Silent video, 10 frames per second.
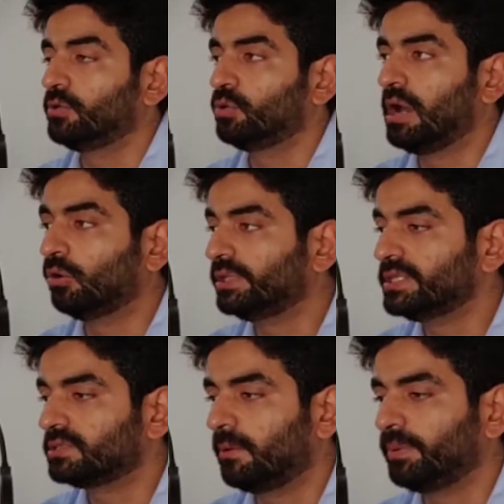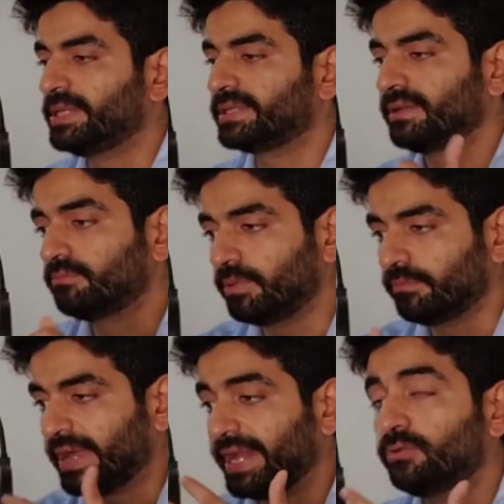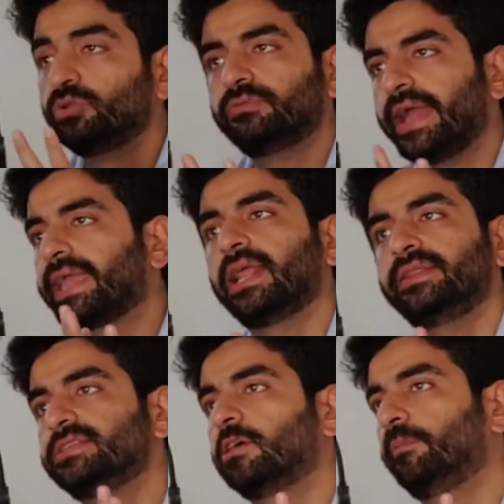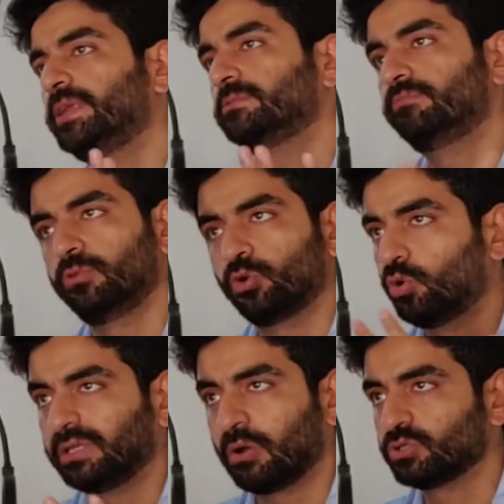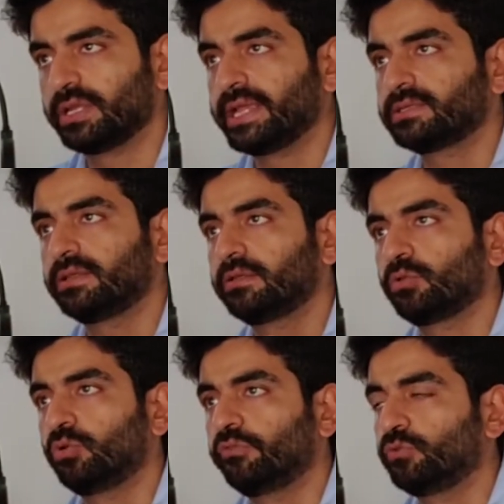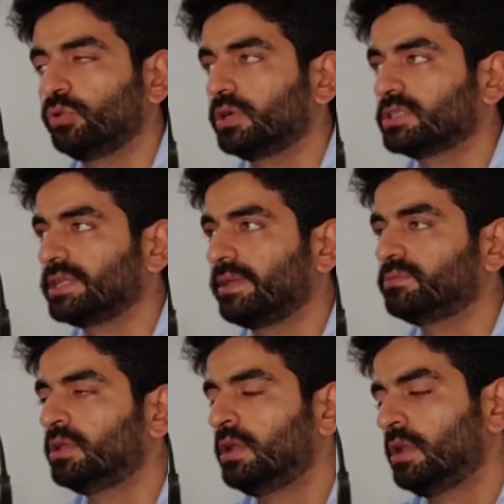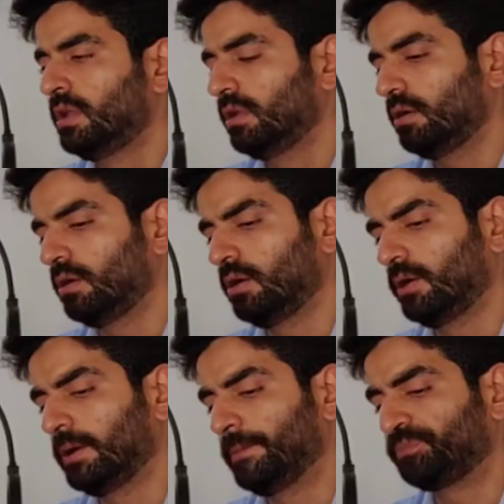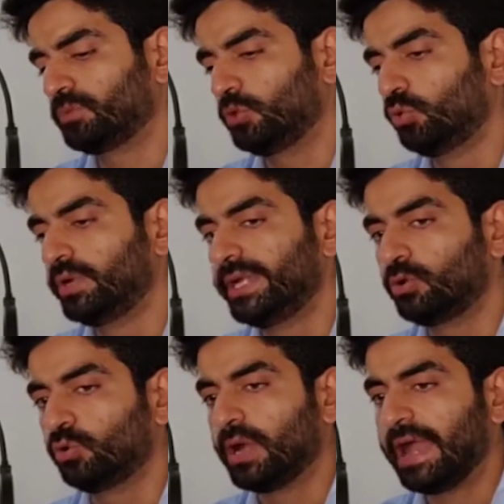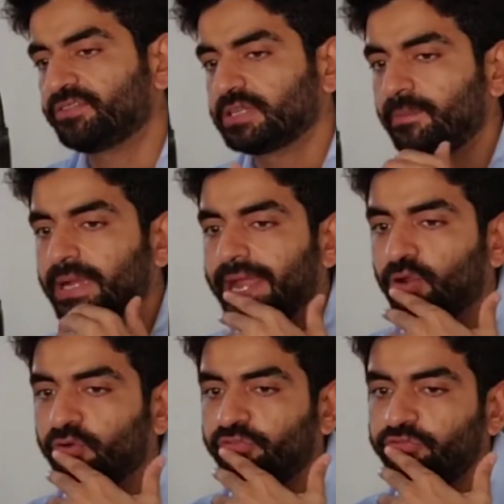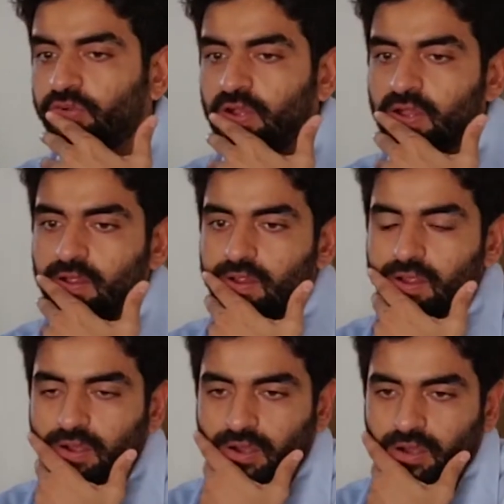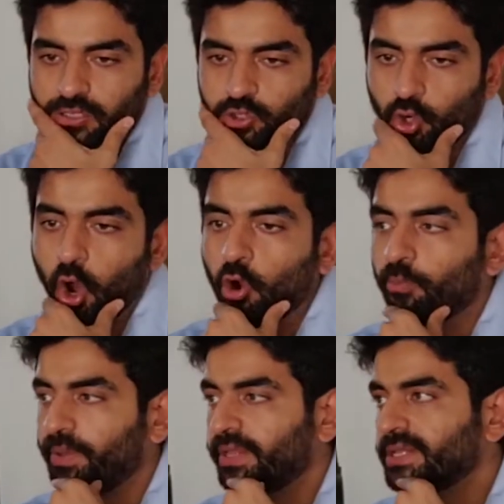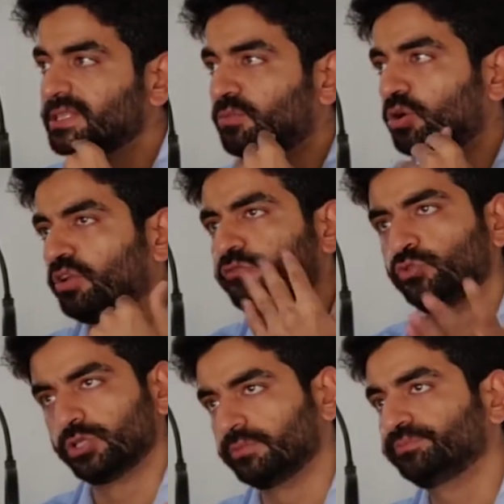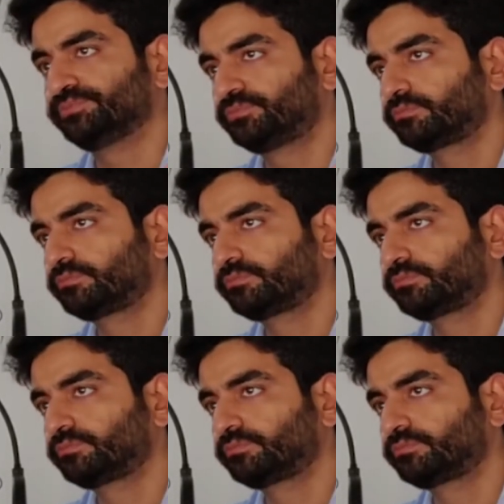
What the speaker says: You know, how these companies can, why can these companies grow 1000x in, you know, a few years' time. You need to have some kind of strong opinions about the future.